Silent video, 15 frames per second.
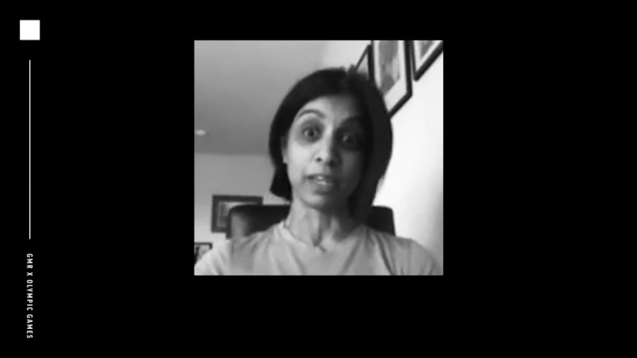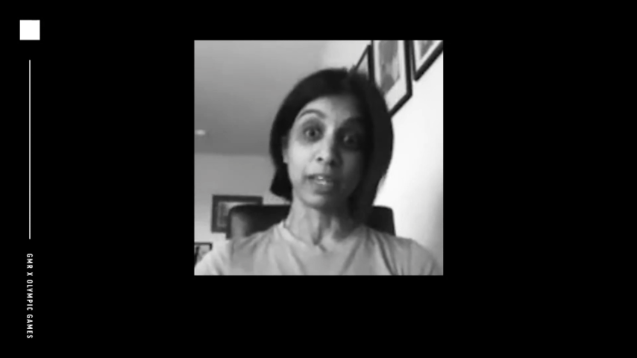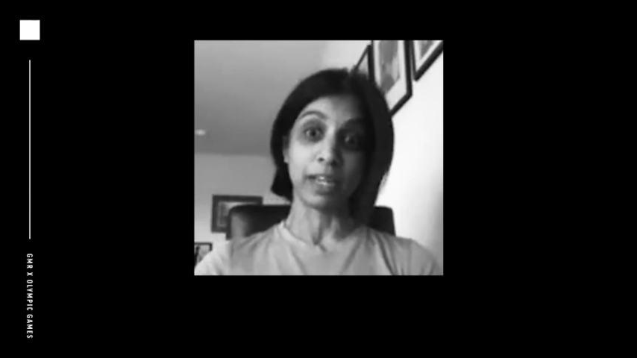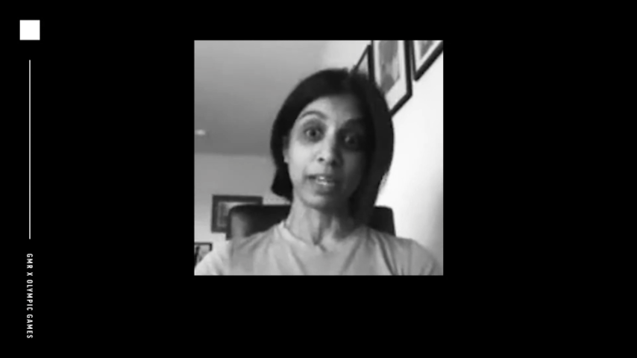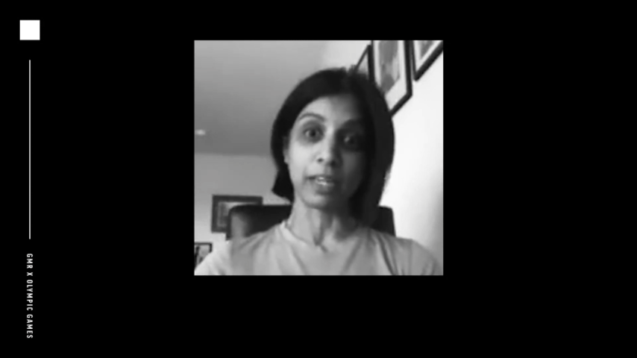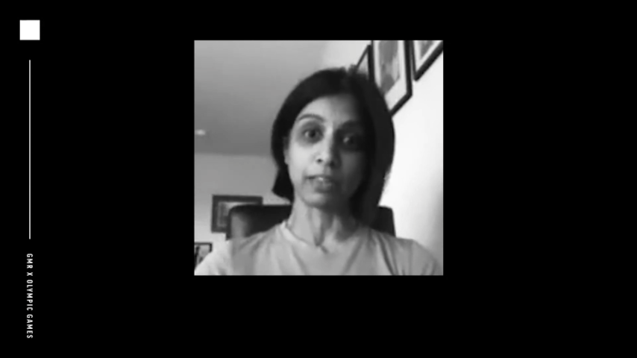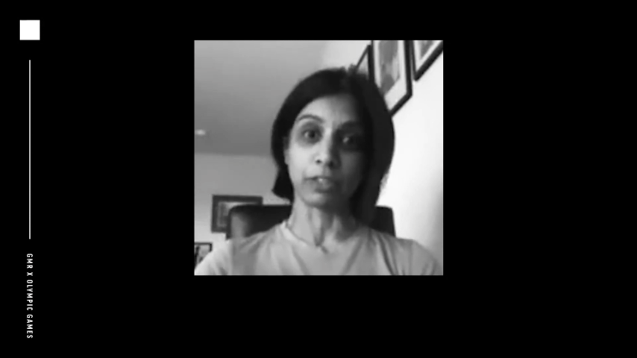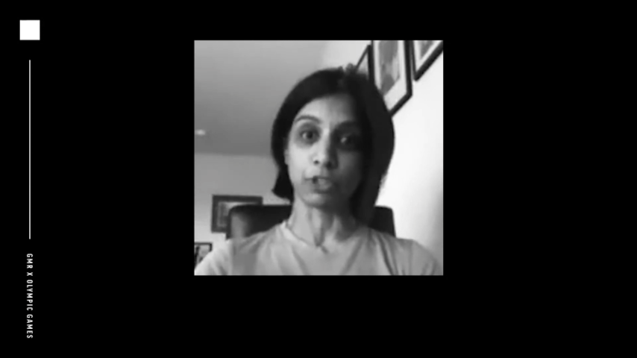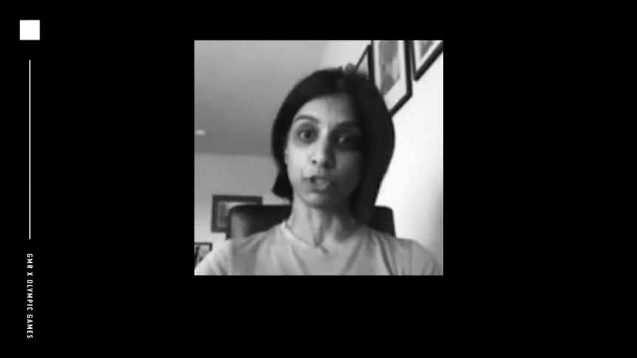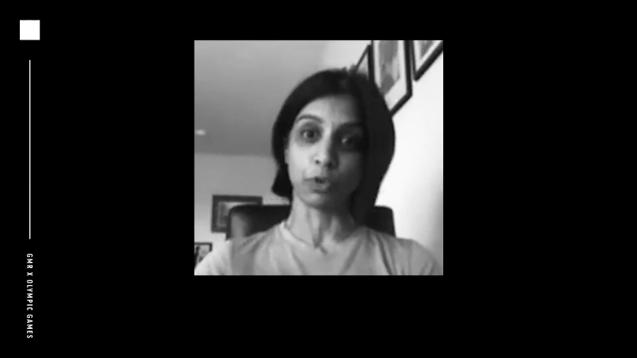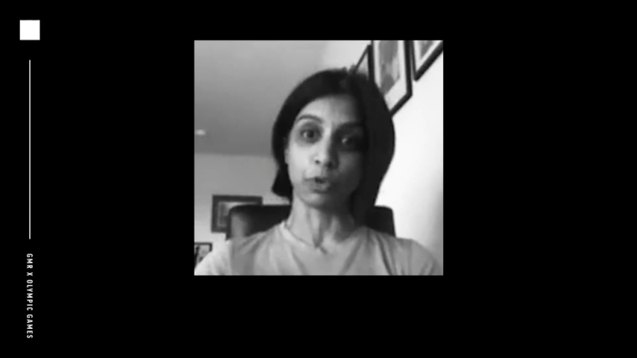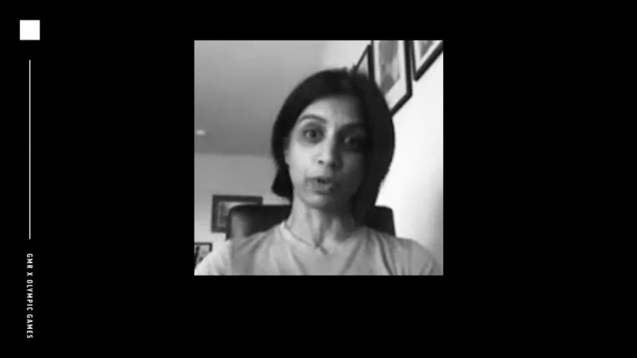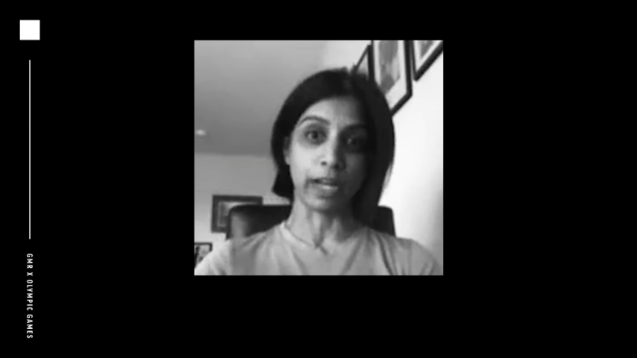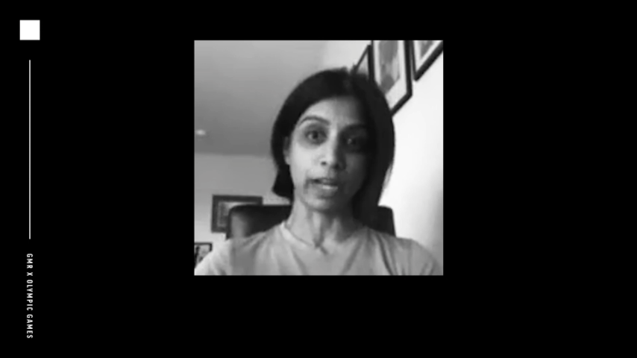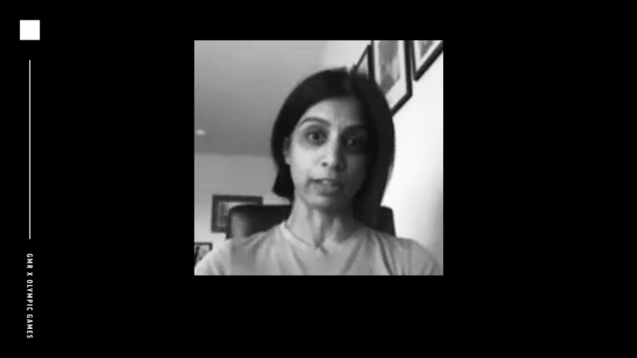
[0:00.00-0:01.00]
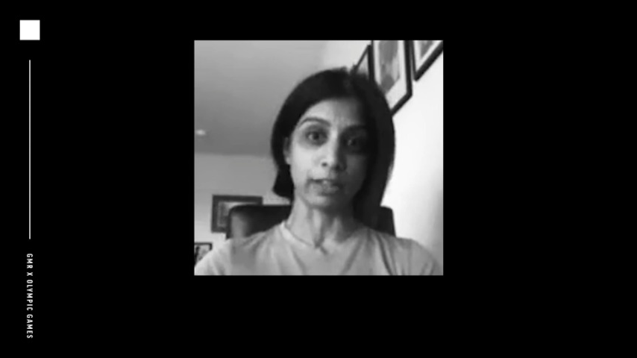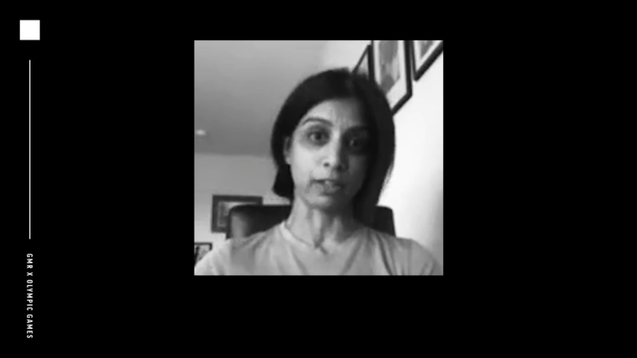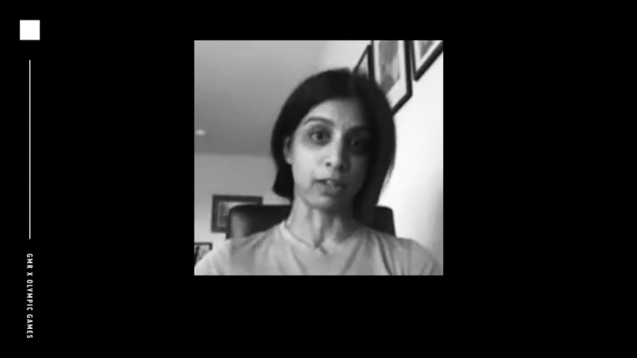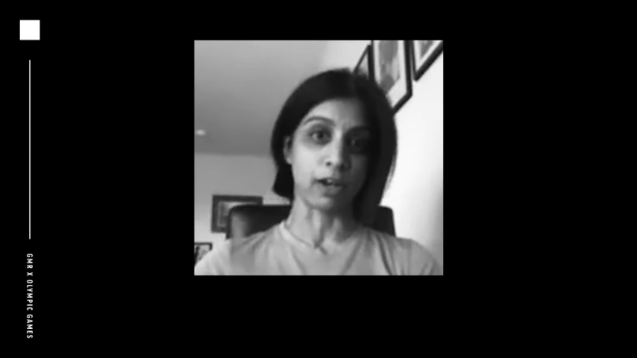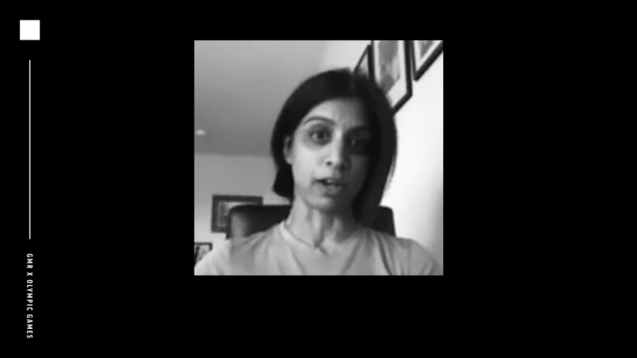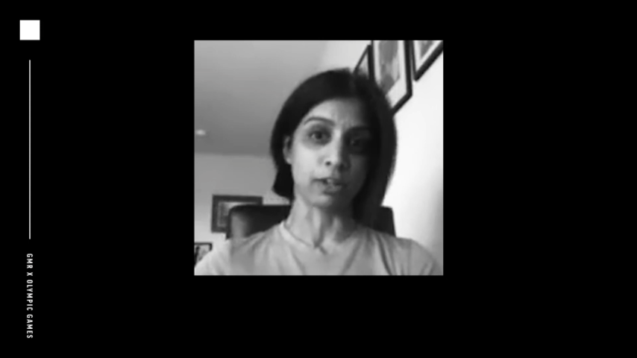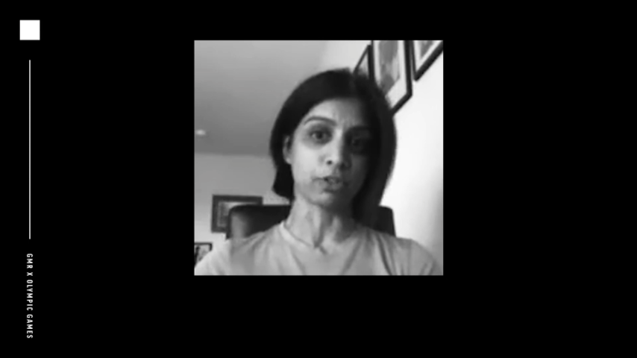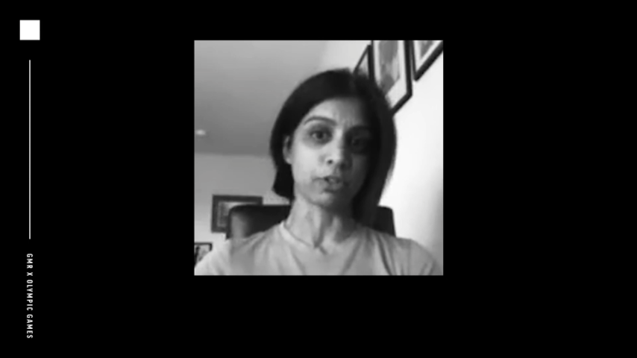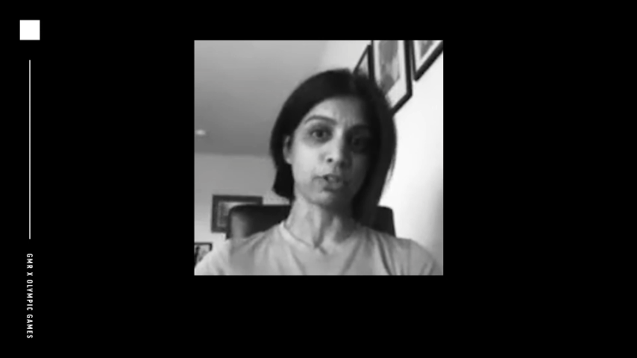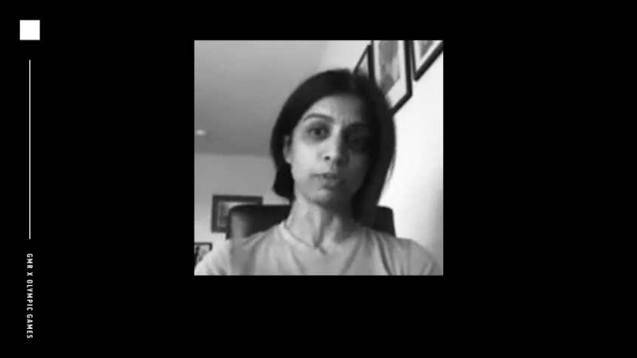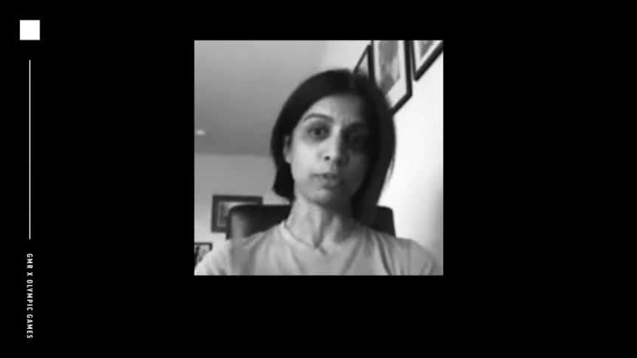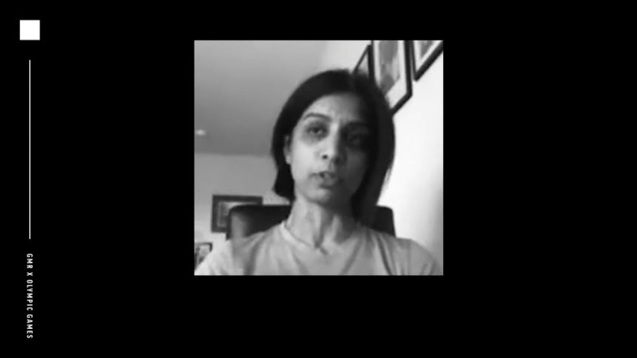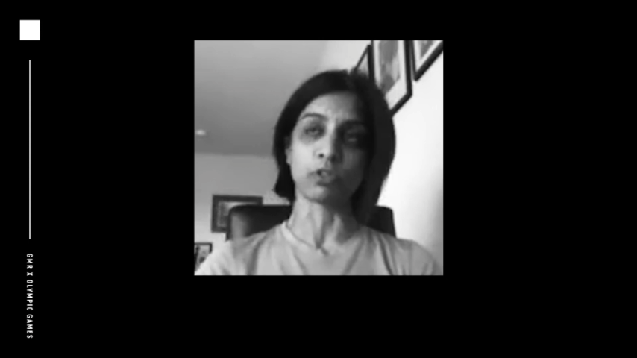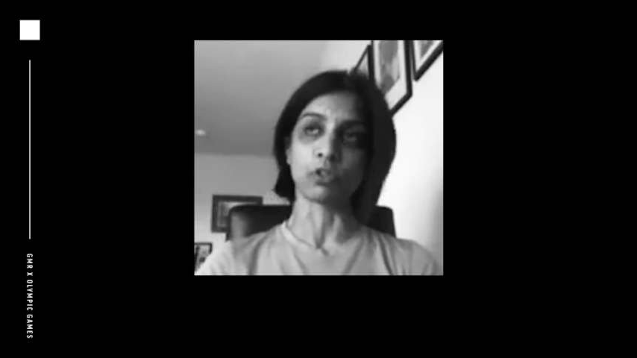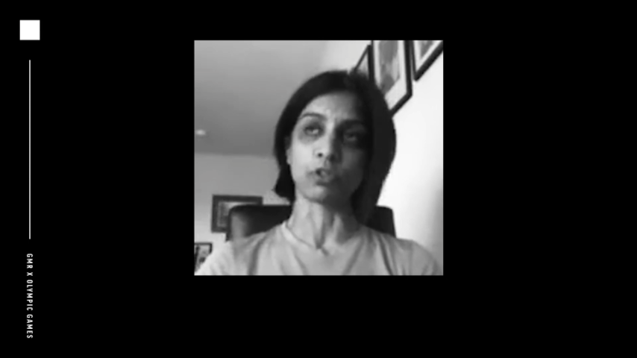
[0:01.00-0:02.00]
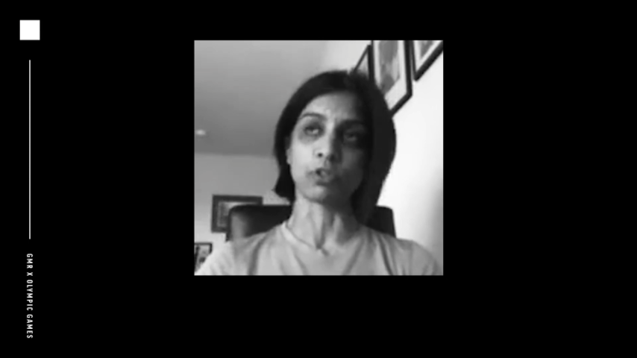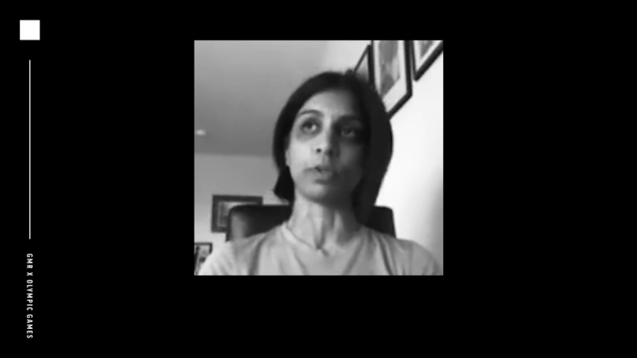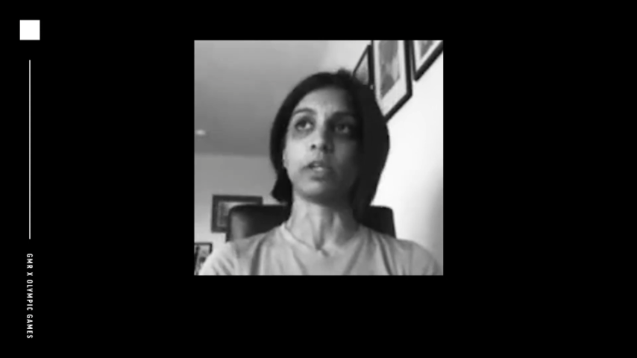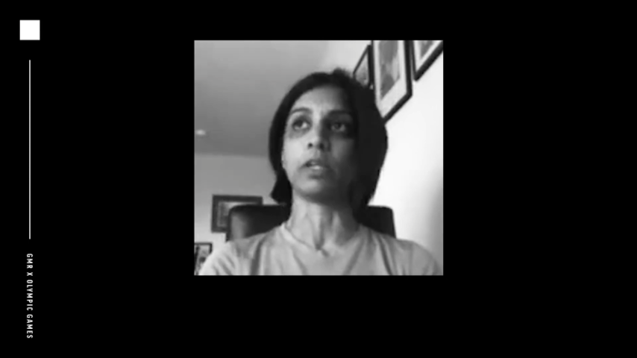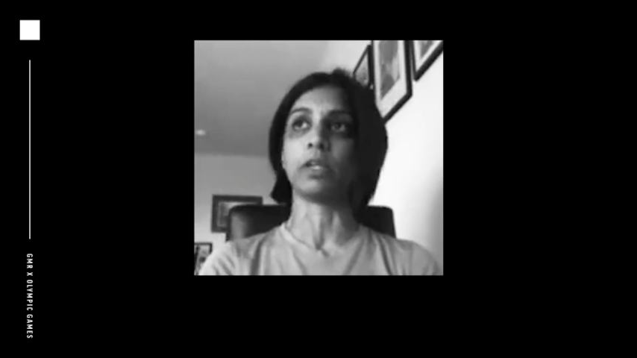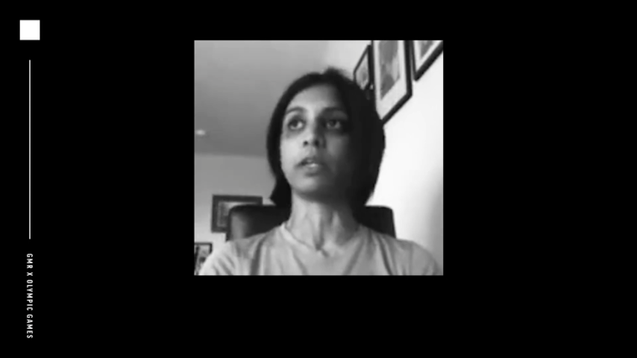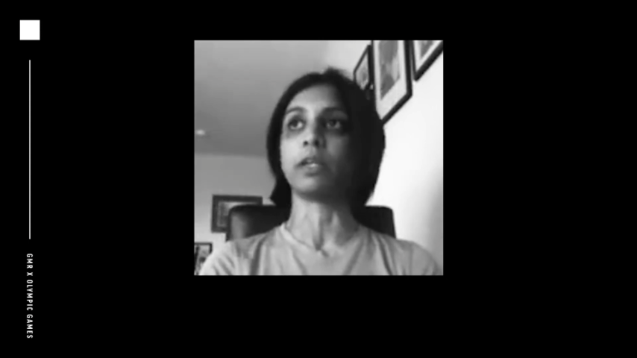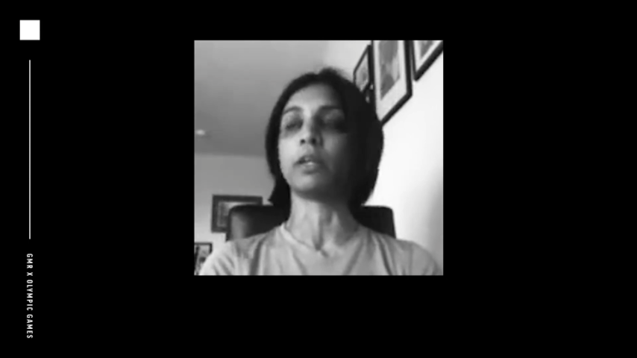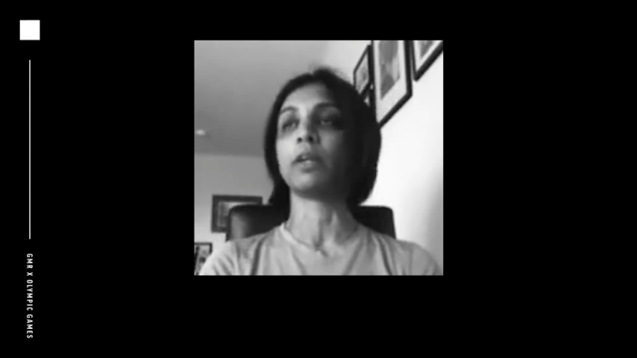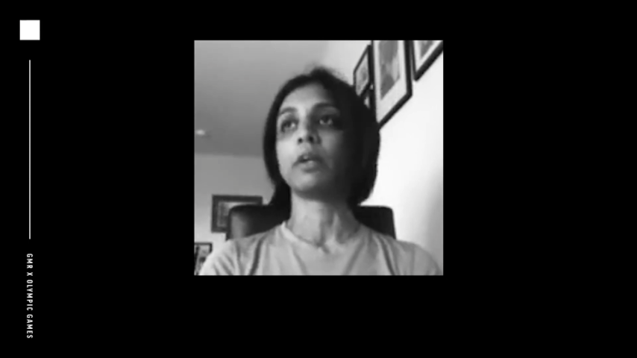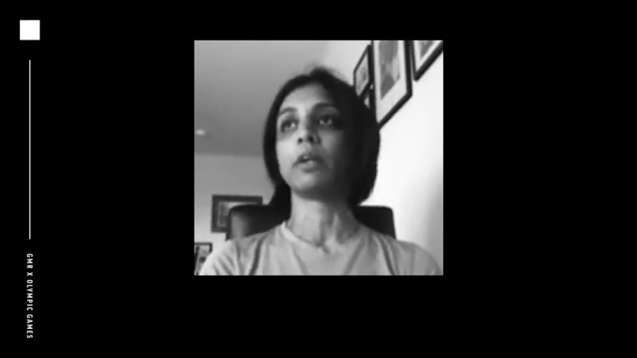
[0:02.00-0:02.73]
in the short and the long term. And so we